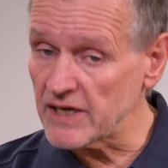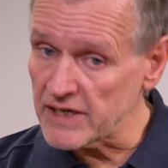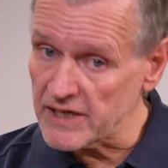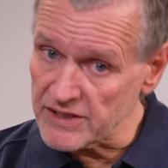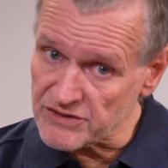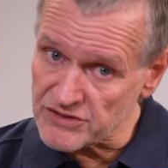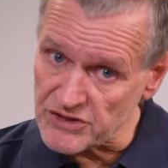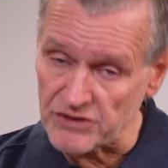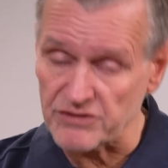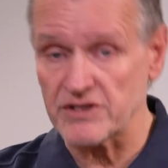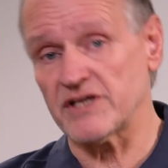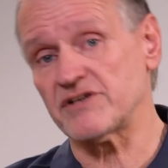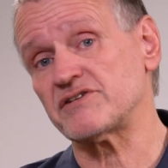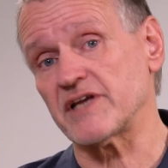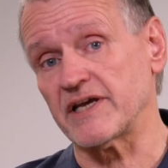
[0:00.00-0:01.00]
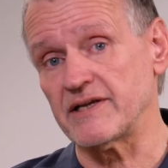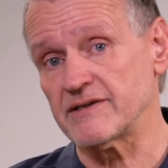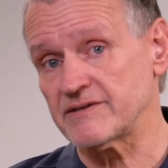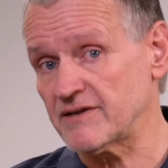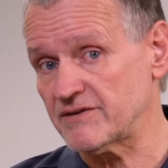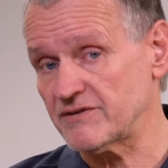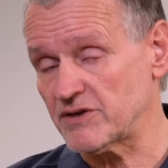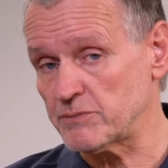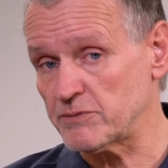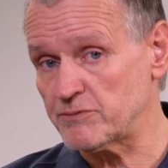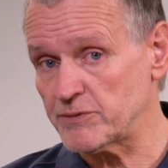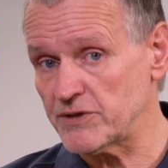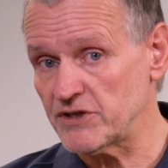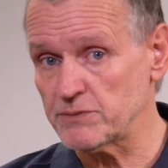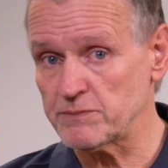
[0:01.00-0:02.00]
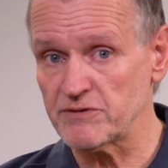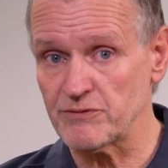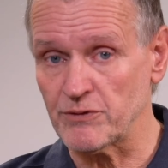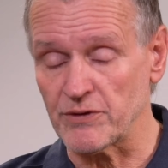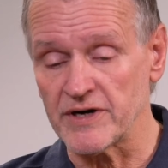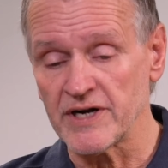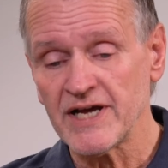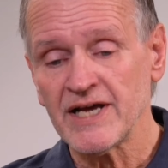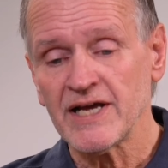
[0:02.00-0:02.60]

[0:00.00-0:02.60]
it's just as stainless as it is before.